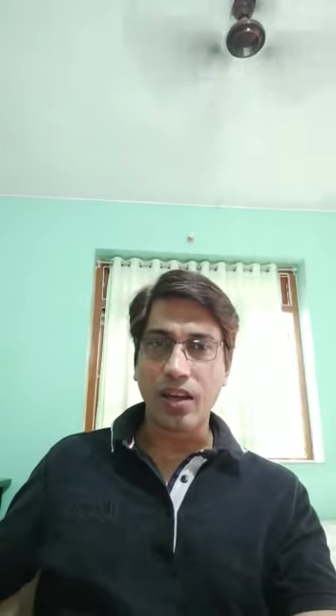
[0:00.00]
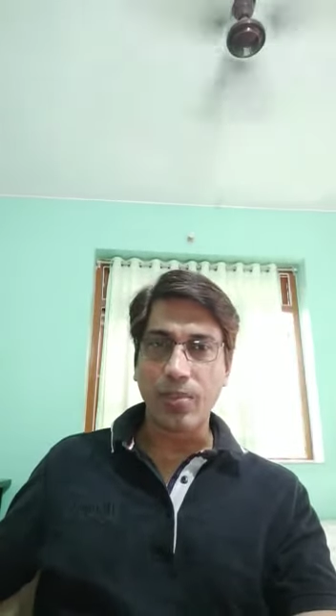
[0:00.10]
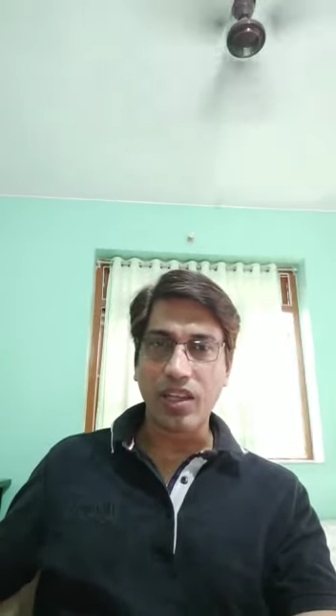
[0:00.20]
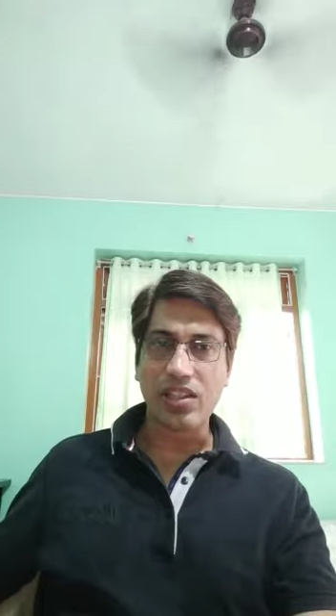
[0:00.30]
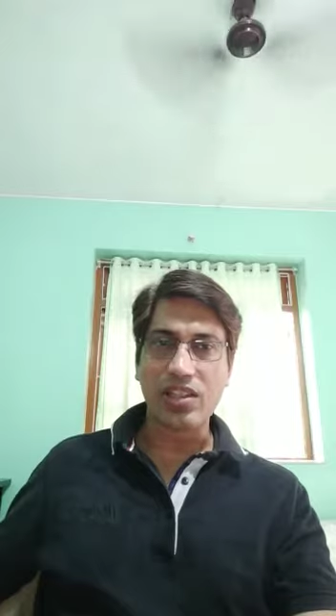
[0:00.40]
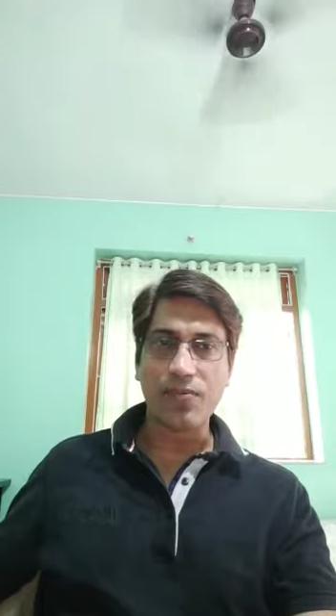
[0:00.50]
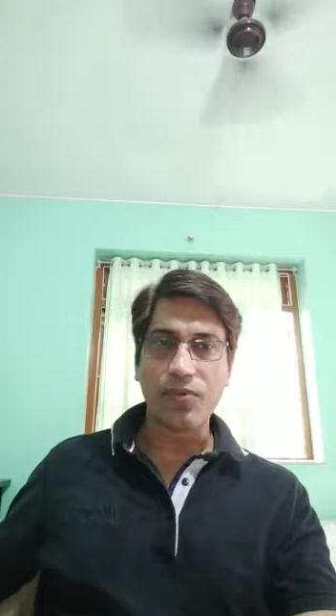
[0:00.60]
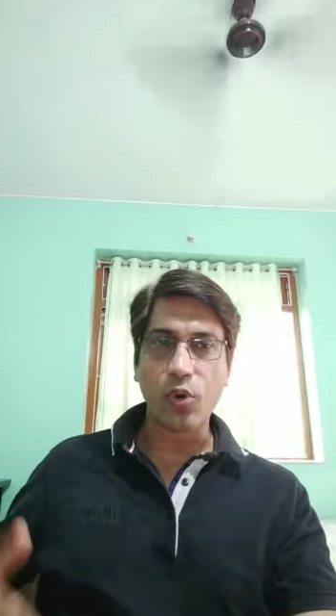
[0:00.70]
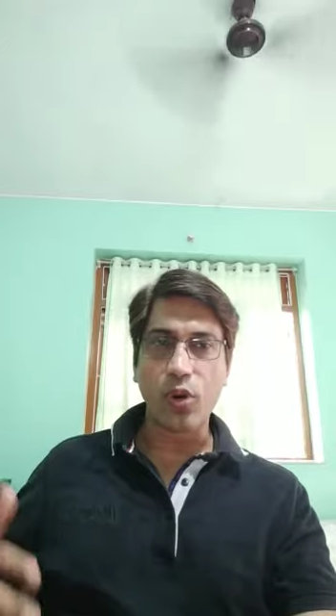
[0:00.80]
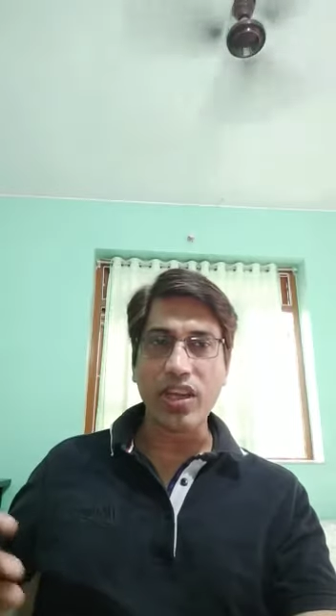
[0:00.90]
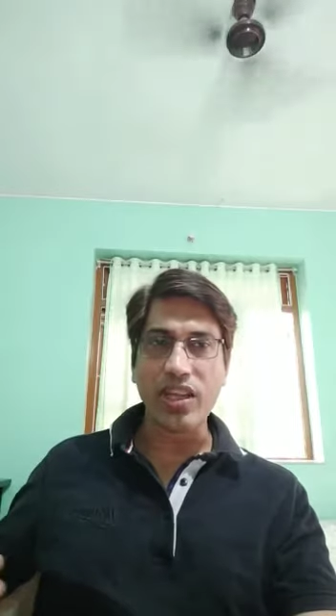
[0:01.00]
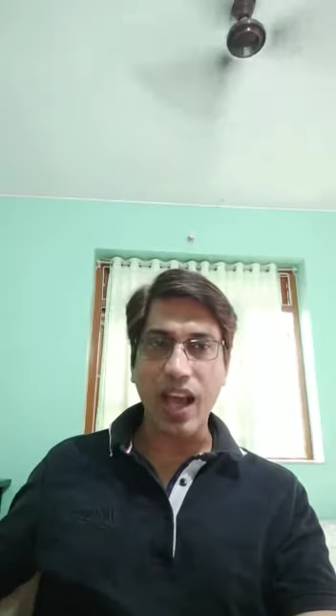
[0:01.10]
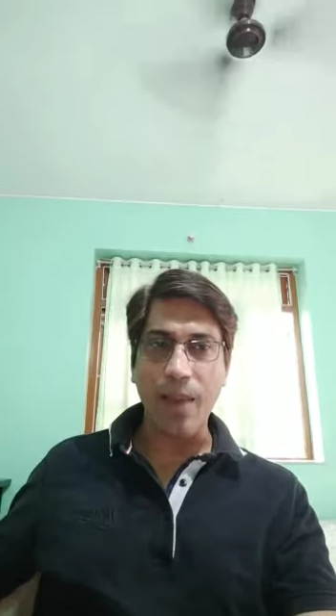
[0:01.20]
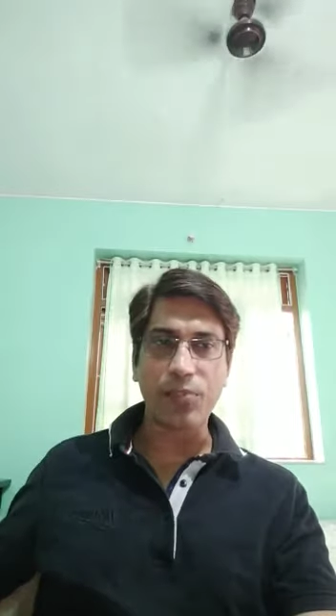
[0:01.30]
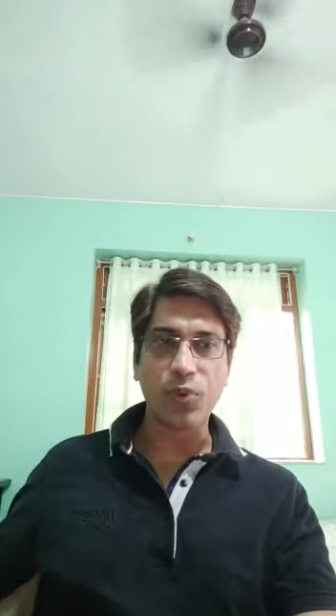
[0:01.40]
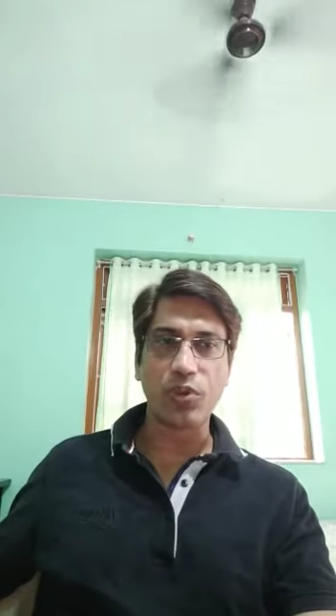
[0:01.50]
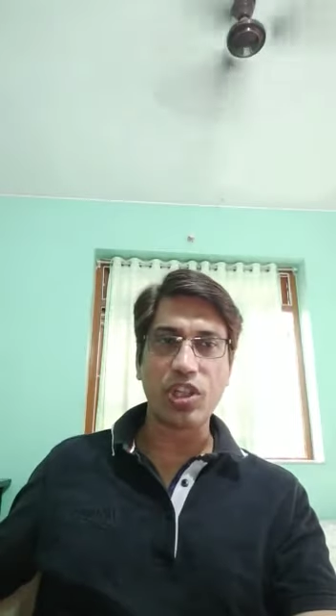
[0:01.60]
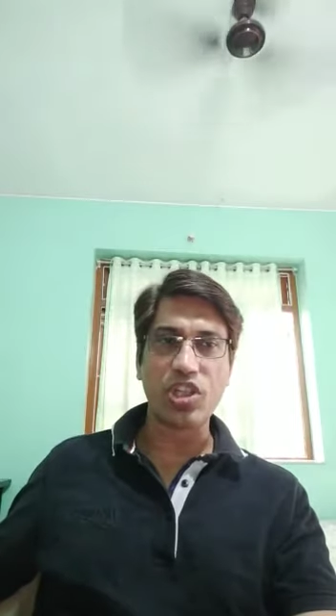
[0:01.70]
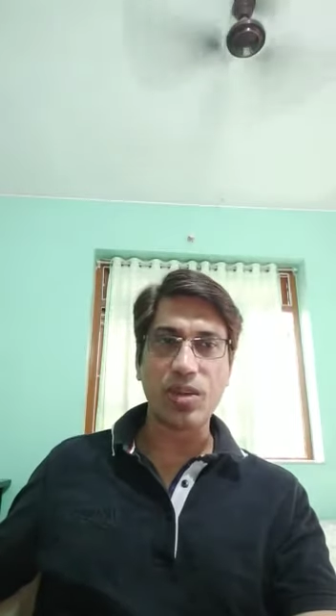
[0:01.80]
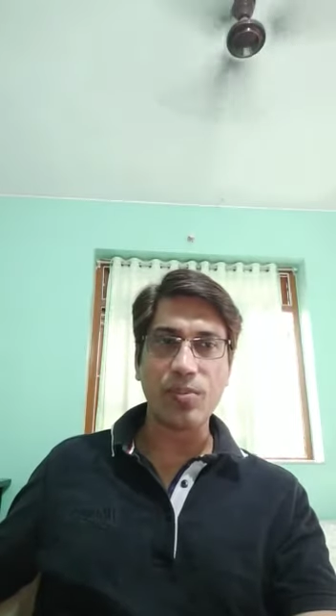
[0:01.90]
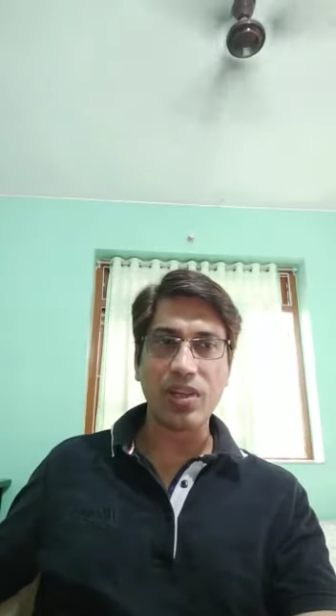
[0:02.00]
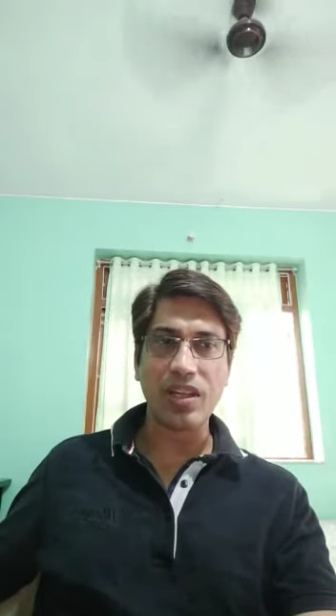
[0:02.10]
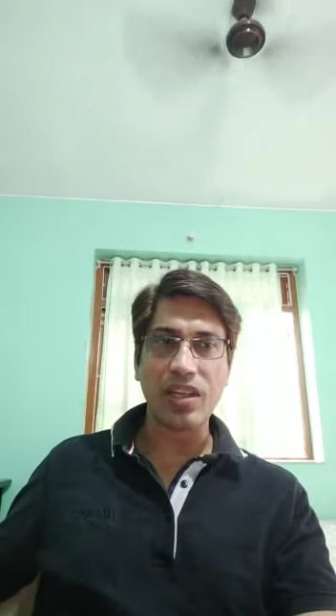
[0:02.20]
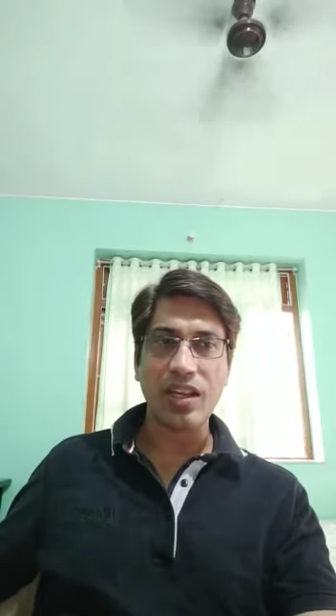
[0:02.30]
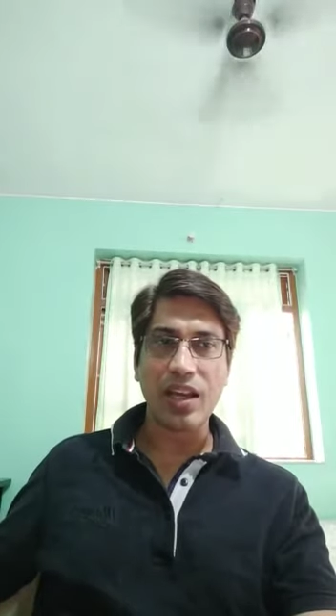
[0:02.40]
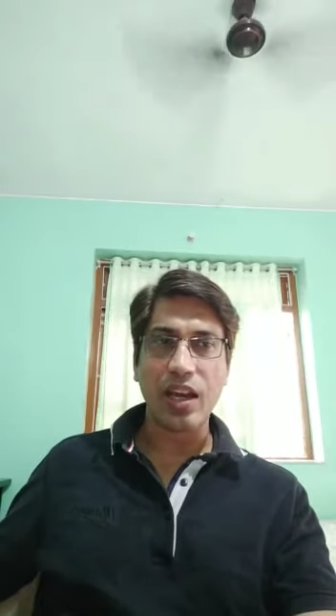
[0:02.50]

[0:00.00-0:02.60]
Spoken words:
because of going up through the chimney.